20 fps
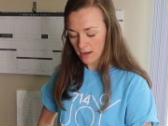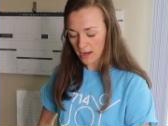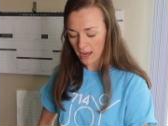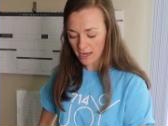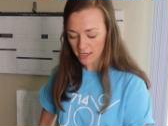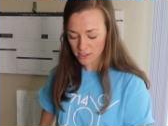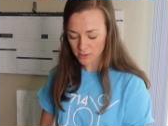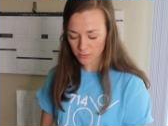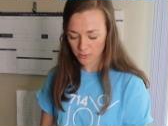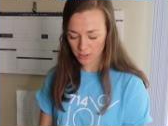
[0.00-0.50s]

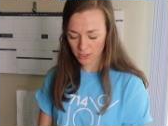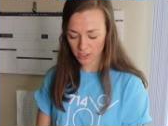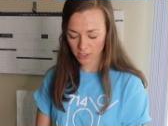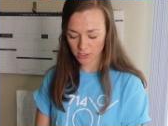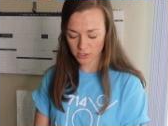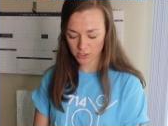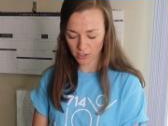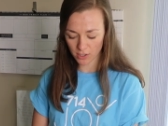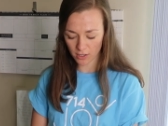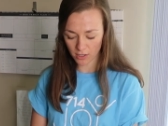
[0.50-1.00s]
Next, we're going
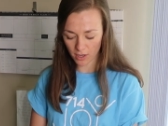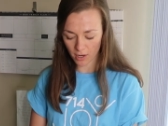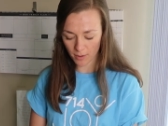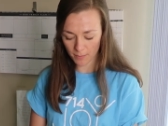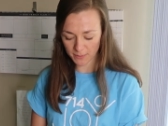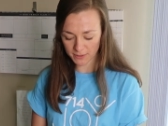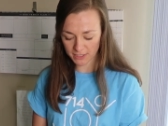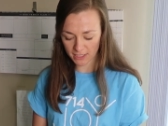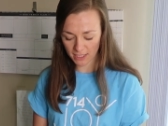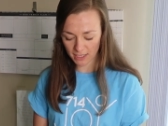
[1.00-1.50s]
to turn our
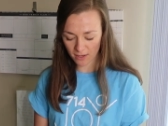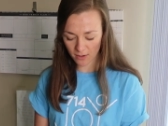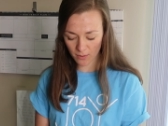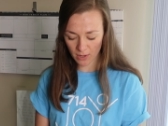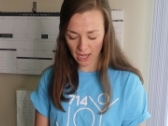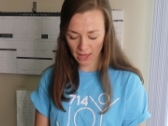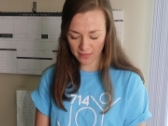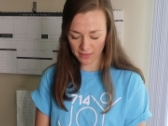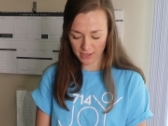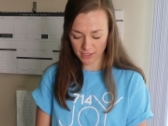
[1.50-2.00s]
potato
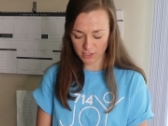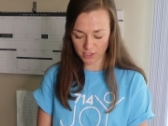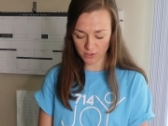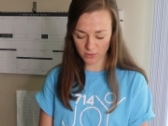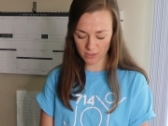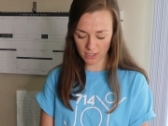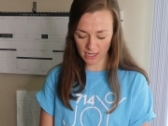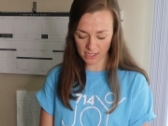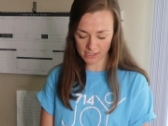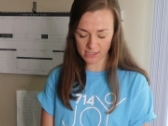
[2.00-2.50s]
and then
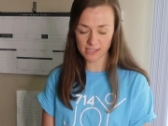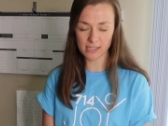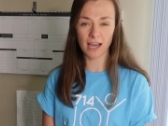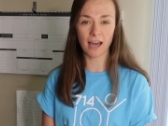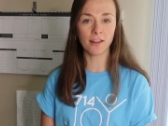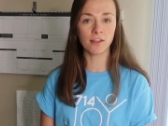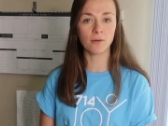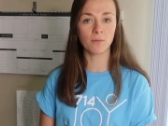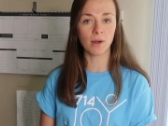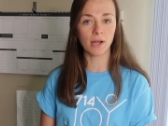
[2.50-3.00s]
do cuts the
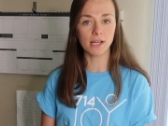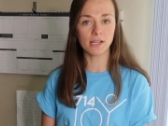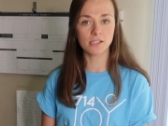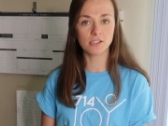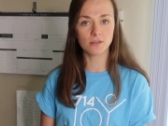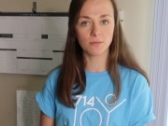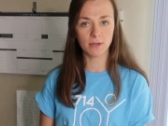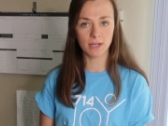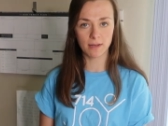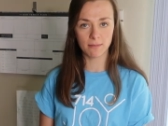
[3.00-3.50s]
other way
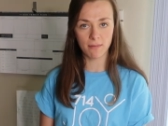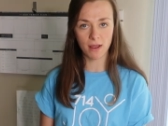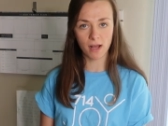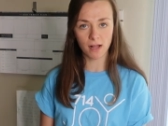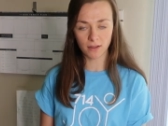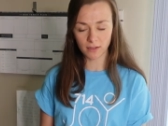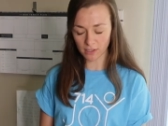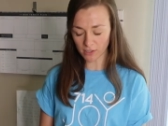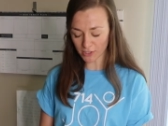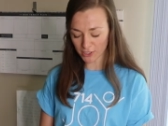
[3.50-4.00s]
so we can
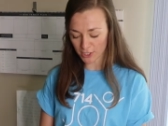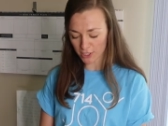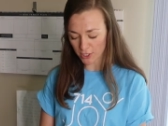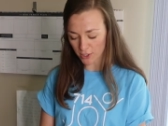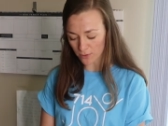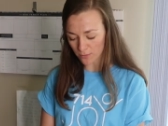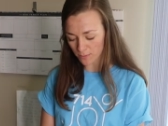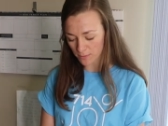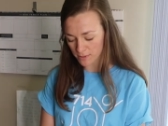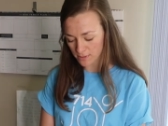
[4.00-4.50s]
make little
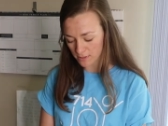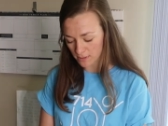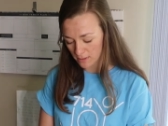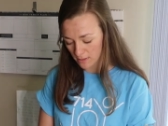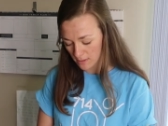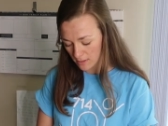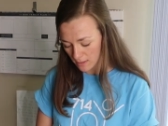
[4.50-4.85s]
cubes.